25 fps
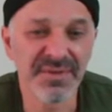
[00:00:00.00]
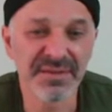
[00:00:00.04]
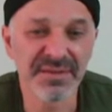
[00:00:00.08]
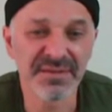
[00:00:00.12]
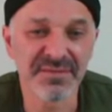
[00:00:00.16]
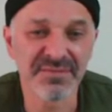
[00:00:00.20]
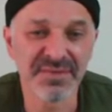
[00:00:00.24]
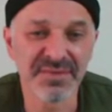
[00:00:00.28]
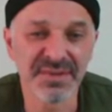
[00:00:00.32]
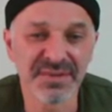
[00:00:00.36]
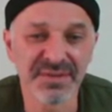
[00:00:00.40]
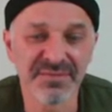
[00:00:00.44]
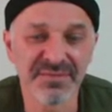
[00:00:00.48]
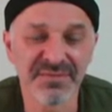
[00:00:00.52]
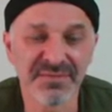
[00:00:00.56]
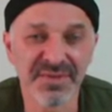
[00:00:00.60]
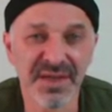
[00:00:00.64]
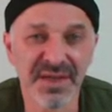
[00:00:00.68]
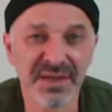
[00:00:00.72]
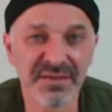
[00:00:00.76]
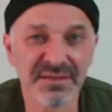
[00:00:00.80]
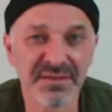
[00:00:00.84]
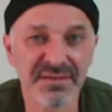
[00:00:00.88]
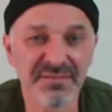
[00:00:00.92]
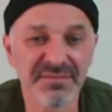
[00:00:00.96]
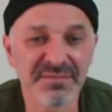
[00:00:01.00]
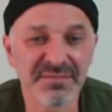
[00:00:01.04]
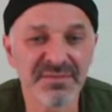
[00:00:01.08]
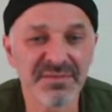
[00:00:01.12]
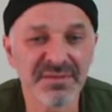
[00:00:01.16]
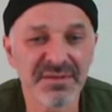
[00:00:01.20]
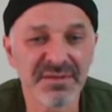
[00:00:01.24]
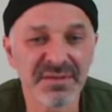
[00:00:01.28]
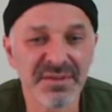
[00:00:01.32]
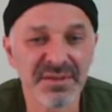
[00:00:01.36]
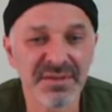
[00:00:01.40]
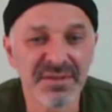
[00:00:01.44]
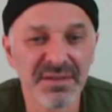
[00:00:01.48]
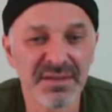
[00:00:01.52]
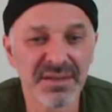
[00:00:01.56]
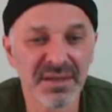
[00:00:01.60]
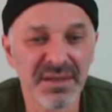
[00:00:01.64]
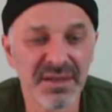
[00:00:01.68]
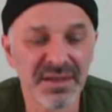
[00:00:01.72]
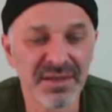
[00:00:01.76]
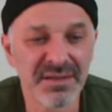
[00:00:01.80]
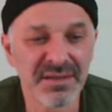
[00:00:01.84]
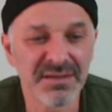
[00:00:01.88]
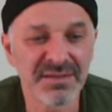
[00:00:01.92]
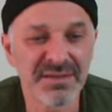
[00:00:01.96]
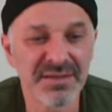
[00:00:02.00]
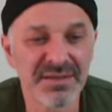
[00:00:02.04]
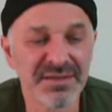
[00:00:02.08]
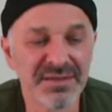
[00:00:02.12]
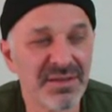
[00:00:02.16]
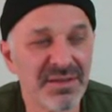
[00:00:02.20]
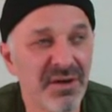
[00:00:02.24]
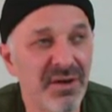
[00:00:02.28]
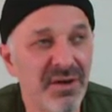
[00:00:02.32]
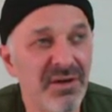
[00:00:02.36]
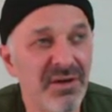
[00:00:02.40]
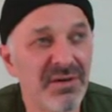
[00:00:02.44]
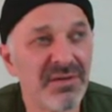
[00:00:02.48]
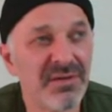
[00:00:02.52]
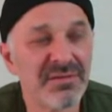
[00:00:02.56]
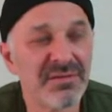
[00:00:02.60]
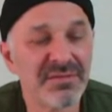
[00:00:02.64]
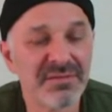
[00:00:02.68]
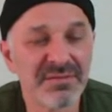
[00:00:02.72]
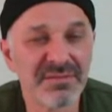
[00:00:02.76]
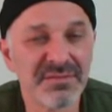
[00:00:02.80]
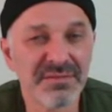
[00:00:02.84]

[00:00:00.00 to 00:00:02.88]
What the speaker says: disinfectant. Dettol